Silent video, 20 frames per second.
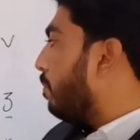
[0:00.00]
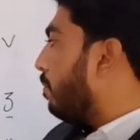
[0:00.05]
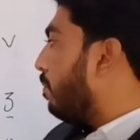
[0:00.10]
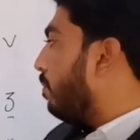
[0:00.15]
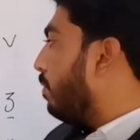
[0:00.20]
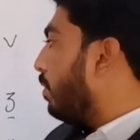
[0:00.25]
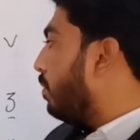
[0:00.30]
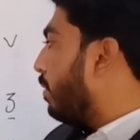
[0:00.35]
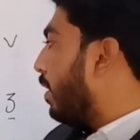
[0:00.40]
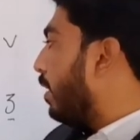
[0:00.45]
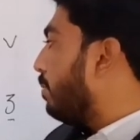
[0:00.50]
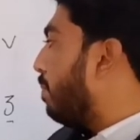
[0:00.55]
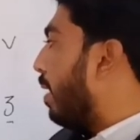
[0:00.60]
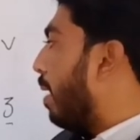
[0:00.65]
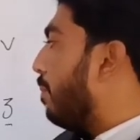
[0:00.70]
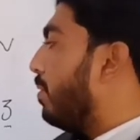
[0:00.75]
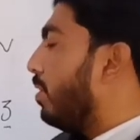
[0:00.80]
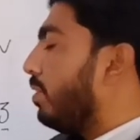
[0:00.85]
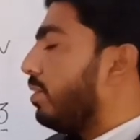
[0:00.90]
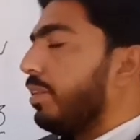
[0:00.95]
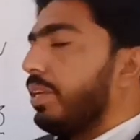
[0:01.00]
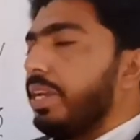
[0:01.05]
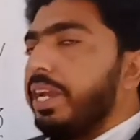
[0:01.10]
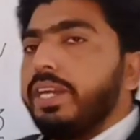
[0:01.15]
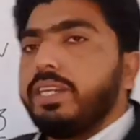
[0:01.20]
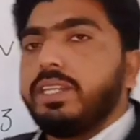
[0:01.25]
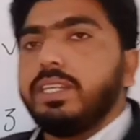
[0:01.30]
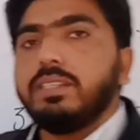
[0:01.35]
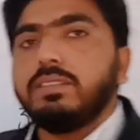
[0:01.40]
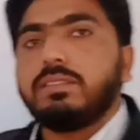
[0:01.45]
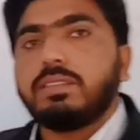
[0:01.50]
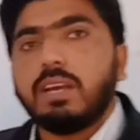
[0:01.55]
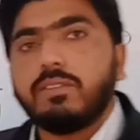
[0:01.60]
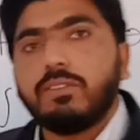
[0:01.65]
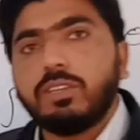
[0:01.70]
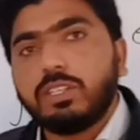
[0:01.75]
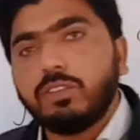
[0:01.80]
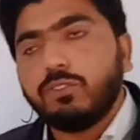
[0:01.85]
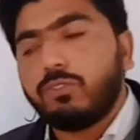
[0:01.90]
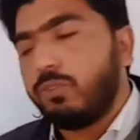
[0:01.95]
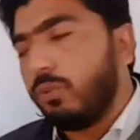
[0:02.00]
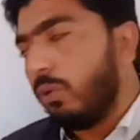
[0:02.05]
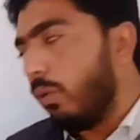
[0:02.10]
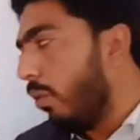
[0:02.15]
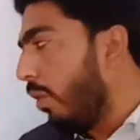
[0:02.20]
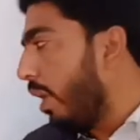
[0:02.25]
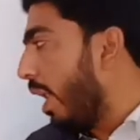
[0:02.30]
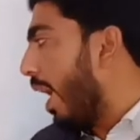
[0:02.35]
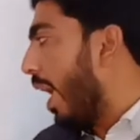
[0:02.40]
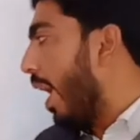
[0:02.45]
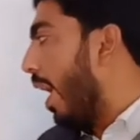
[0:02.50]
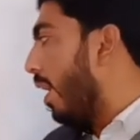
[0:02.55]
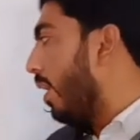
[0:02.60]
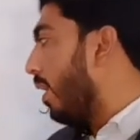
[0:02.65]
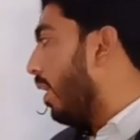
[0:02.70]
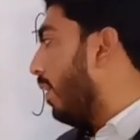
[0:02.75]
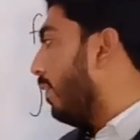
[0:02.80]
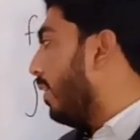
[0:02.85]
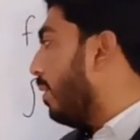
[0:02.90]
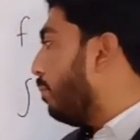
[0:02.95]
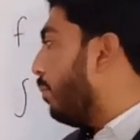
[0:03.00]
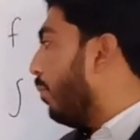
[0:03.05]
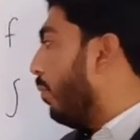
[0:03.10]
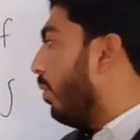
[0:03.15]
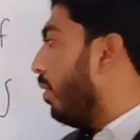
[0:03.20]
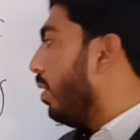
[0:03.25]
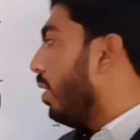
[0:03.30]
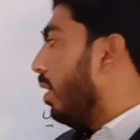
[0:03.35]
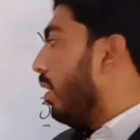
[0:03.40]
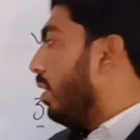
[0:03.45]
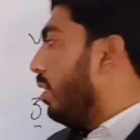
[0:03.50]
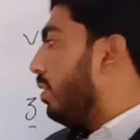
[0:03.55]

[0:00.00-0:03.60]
which was published in 1874, and another book